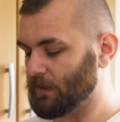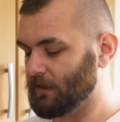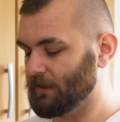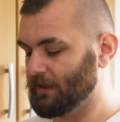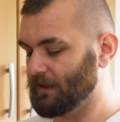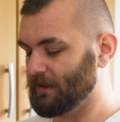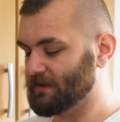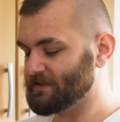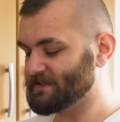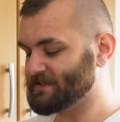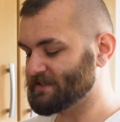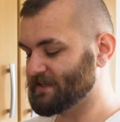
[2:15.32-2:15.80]

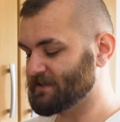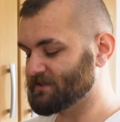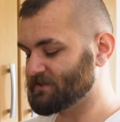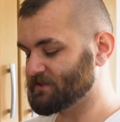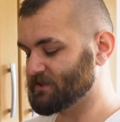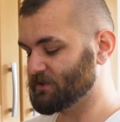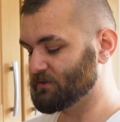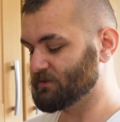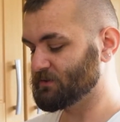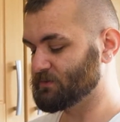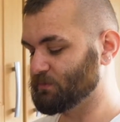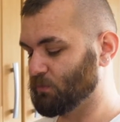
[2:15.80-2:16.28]
it says
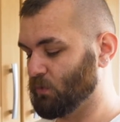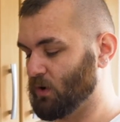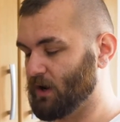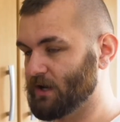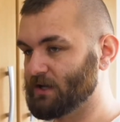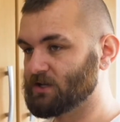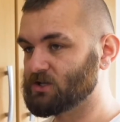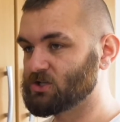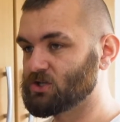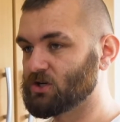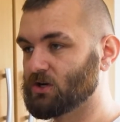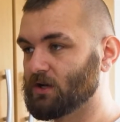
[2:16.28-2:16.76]
to use
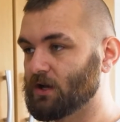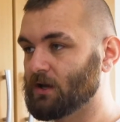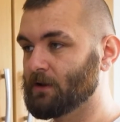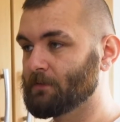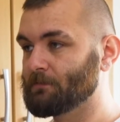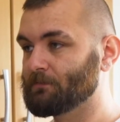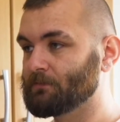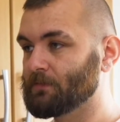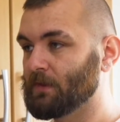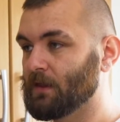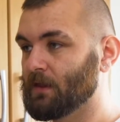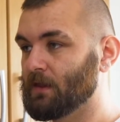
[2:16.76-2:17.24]
white sugar.
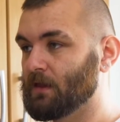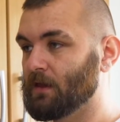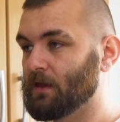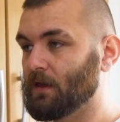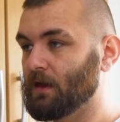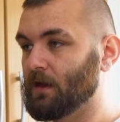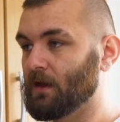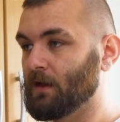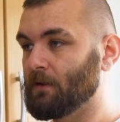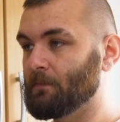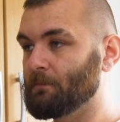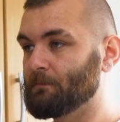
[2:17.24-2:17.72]

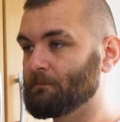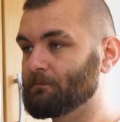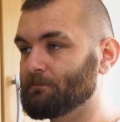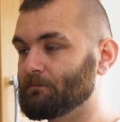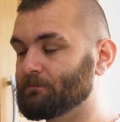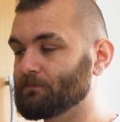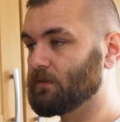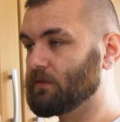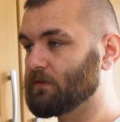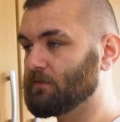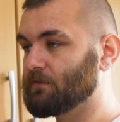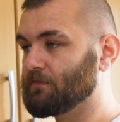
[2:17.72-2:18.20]

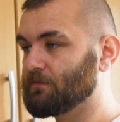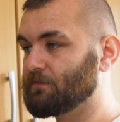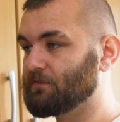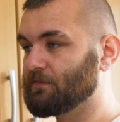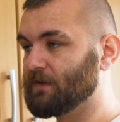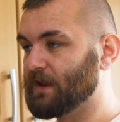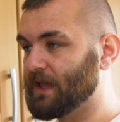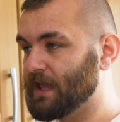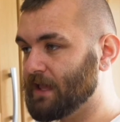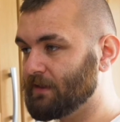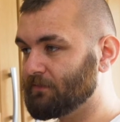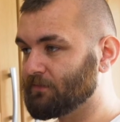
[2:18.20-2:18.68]
The
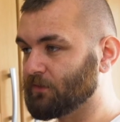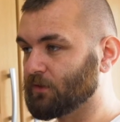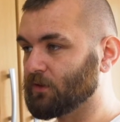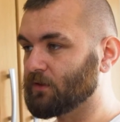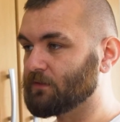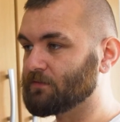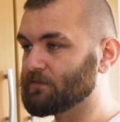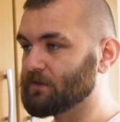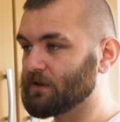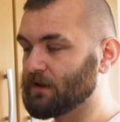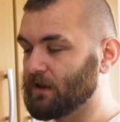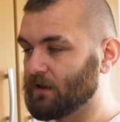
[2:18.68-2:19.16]
flavour
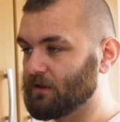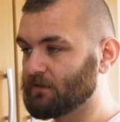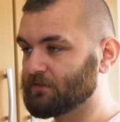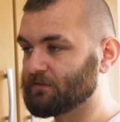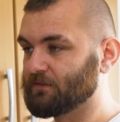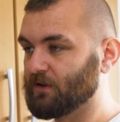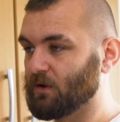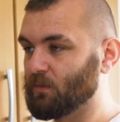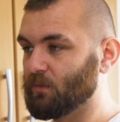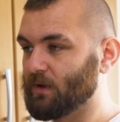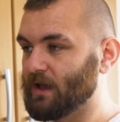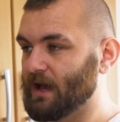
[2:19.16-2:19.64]
of the last
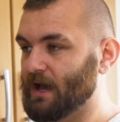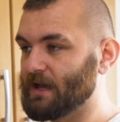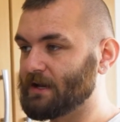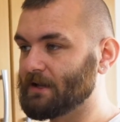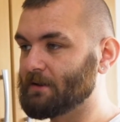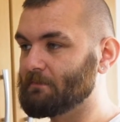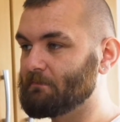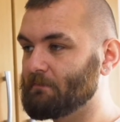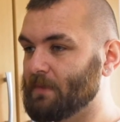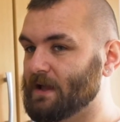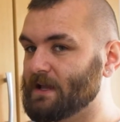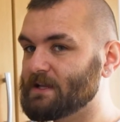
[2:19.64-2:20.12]
time we had
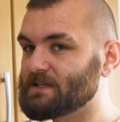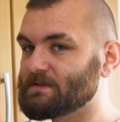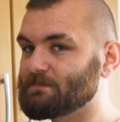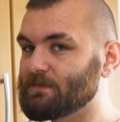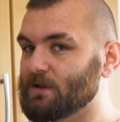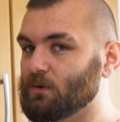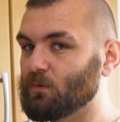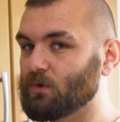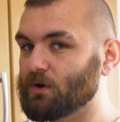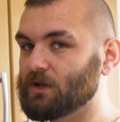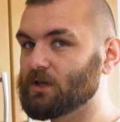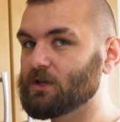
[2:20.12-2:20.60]
it makes
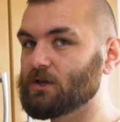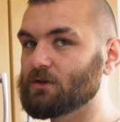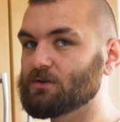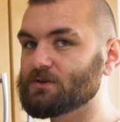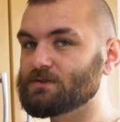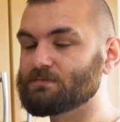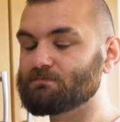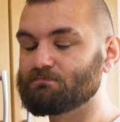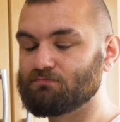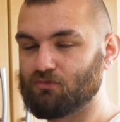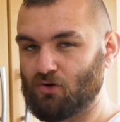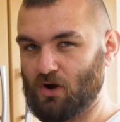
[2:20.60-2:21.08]
me want to
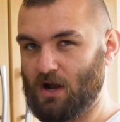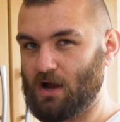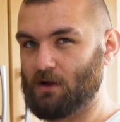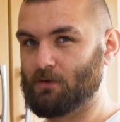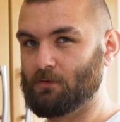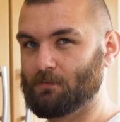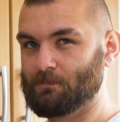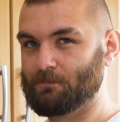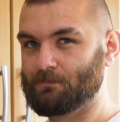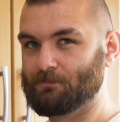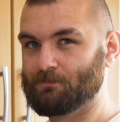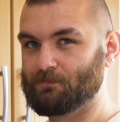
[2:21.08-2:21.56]
use brown,
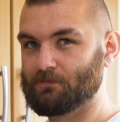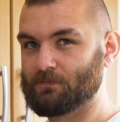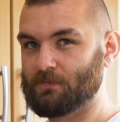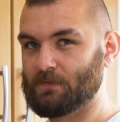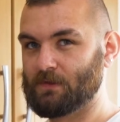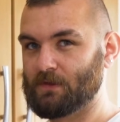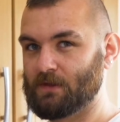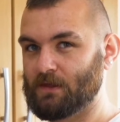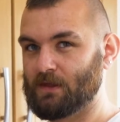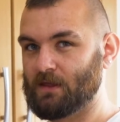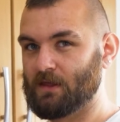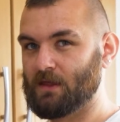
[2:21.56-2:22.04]

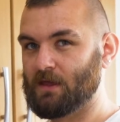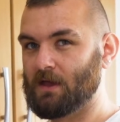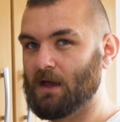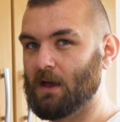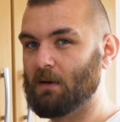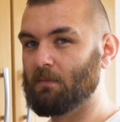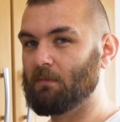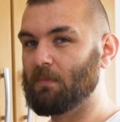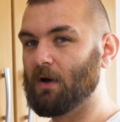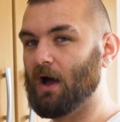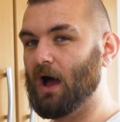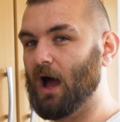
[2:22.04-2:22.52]

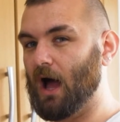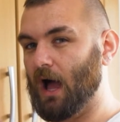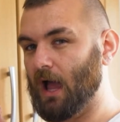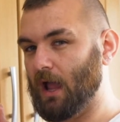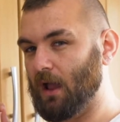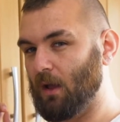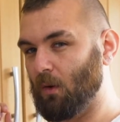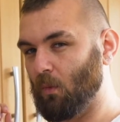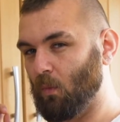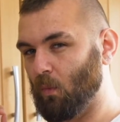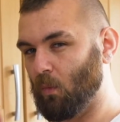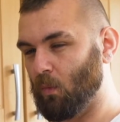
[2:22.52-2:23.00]
but
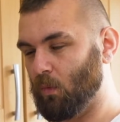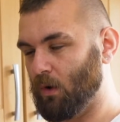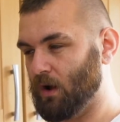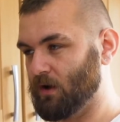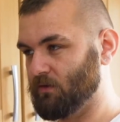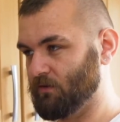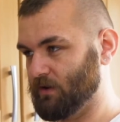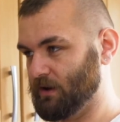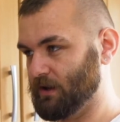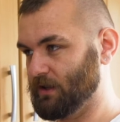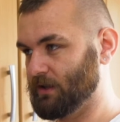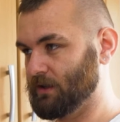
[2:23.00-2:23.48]
I
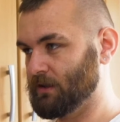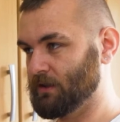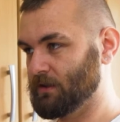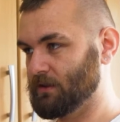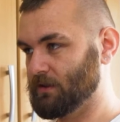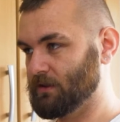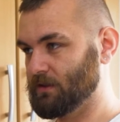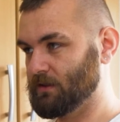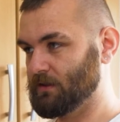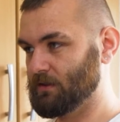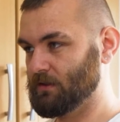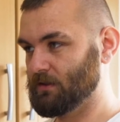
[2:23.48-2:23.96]
worry
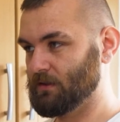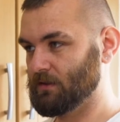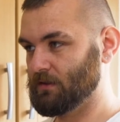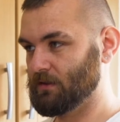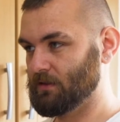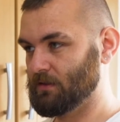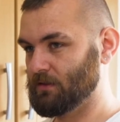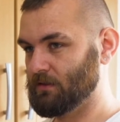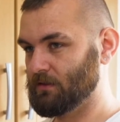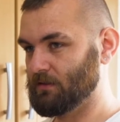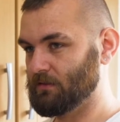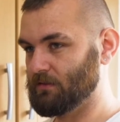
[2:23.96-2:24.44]

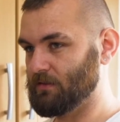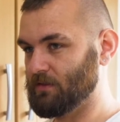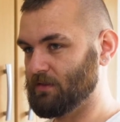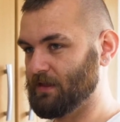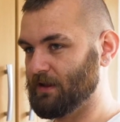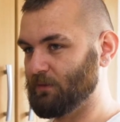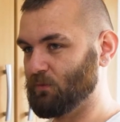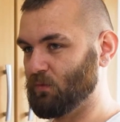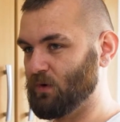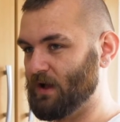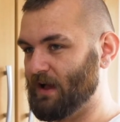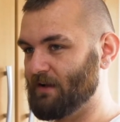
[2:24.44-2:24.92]
that
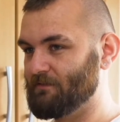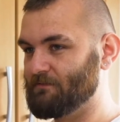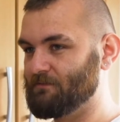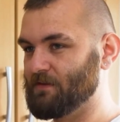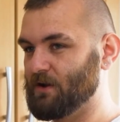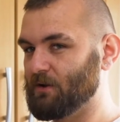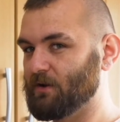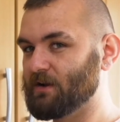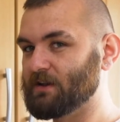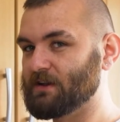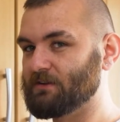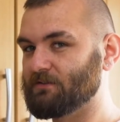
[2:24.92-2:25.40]
they will have
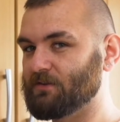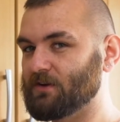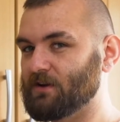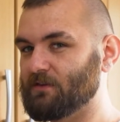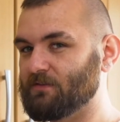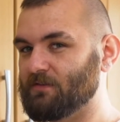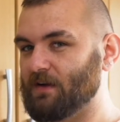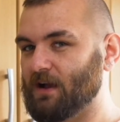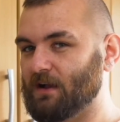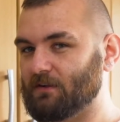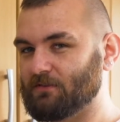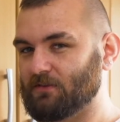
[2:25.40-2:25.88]
very different
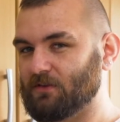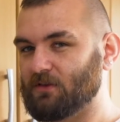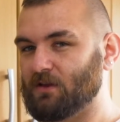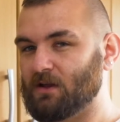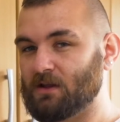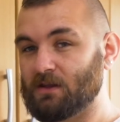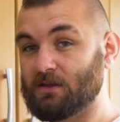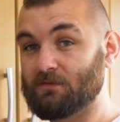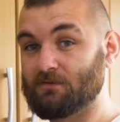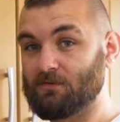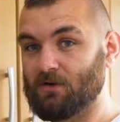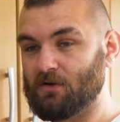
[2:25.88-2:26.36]
effects on
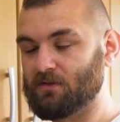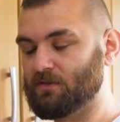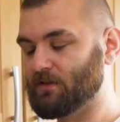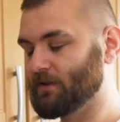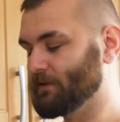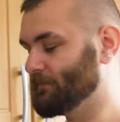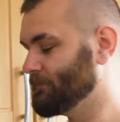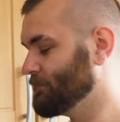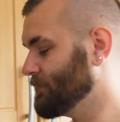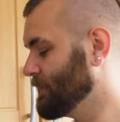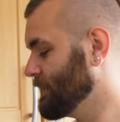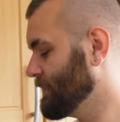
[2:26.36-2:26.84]
like the
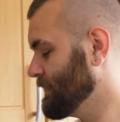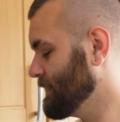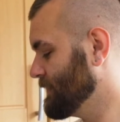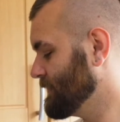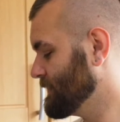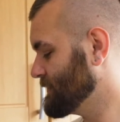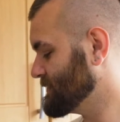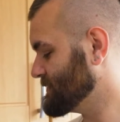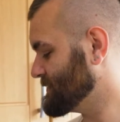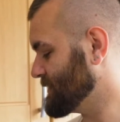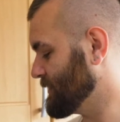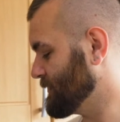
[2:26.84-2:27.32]
frothing.
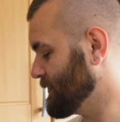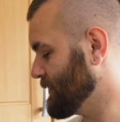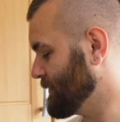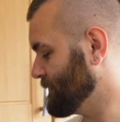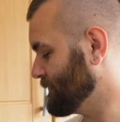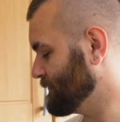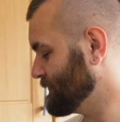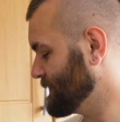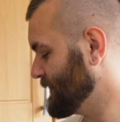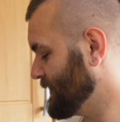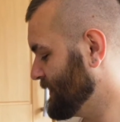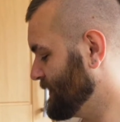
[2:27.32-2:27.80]

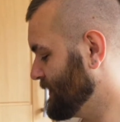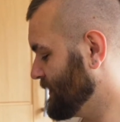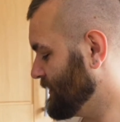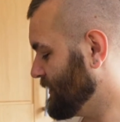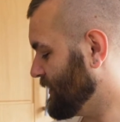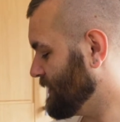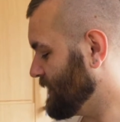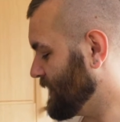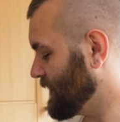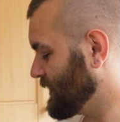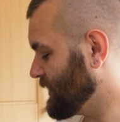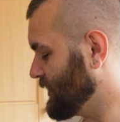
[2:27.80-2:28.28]
So
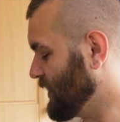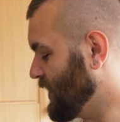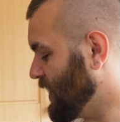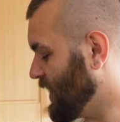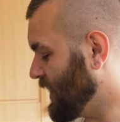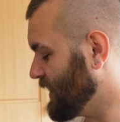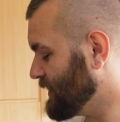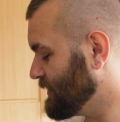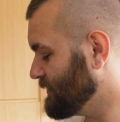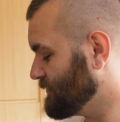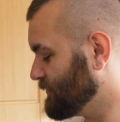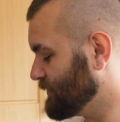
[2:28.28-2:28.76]
I
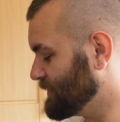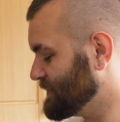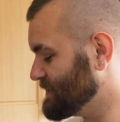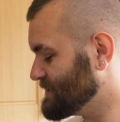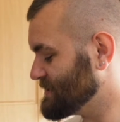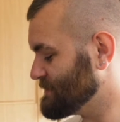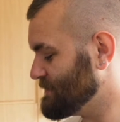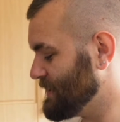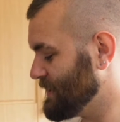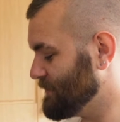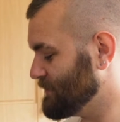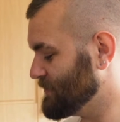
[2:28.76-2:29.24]
kind of wanted
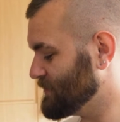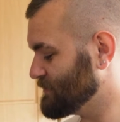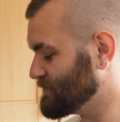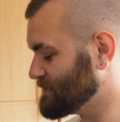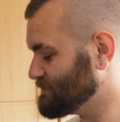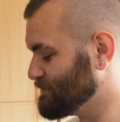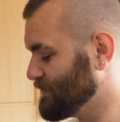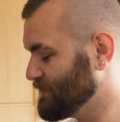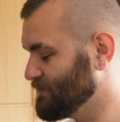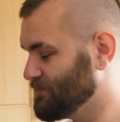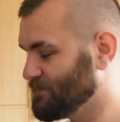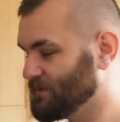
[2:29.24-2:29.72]
to maybe do a
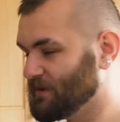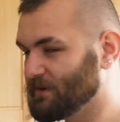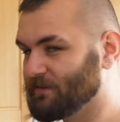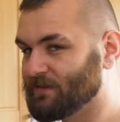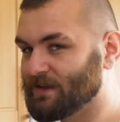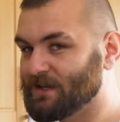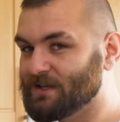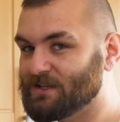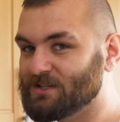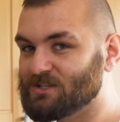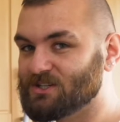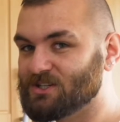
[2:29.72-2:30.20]
spoonful of
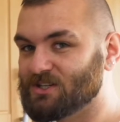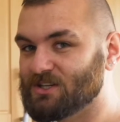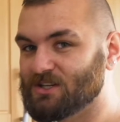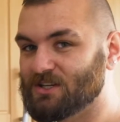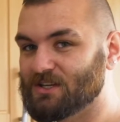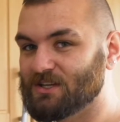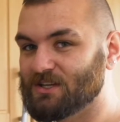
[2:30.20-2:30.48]
each.